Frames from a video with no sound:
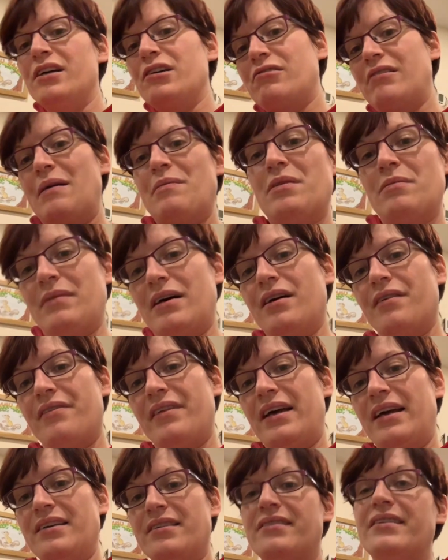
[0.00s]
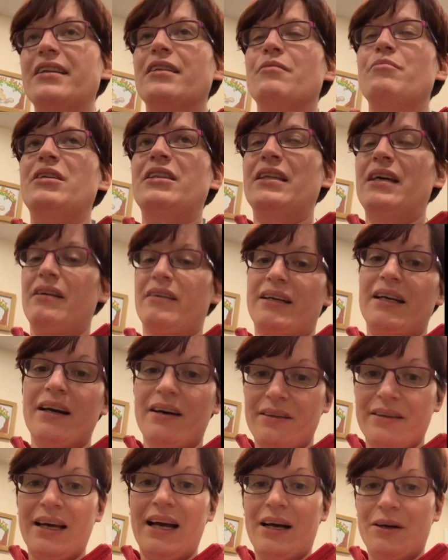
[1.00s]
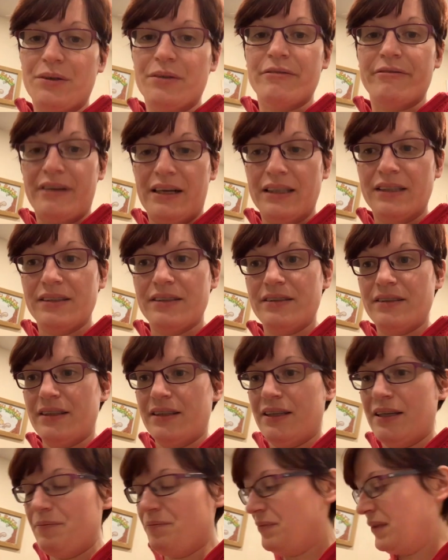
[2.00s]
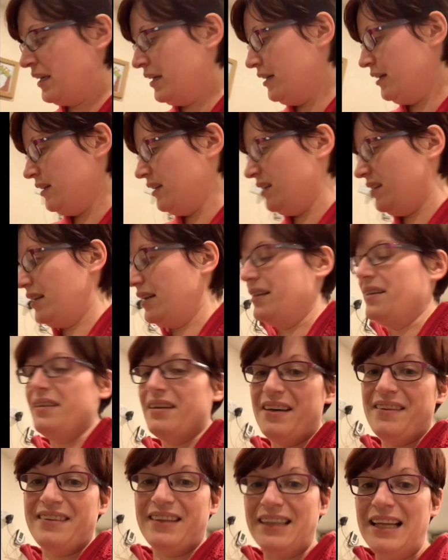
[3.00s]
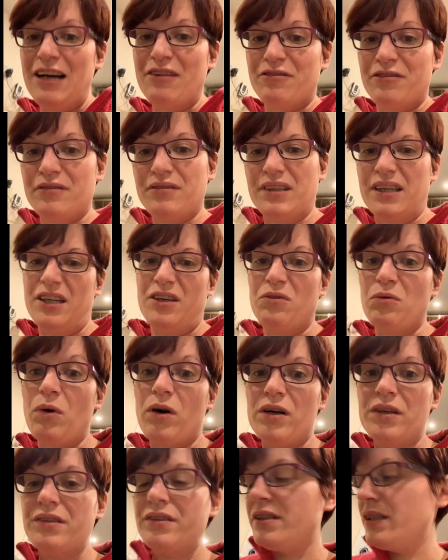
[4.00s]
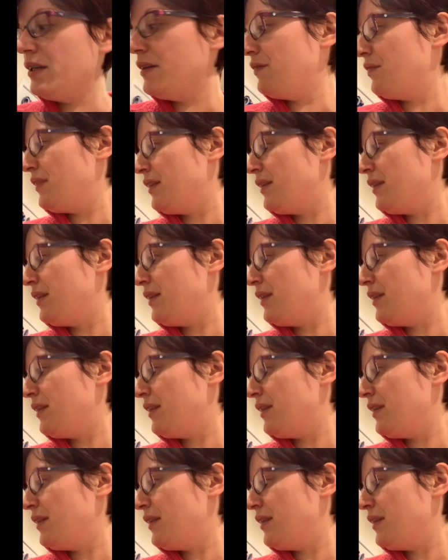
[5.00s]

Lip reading: grab them out of there, stick them in there and get out of the house fast, and they'll have kind of water.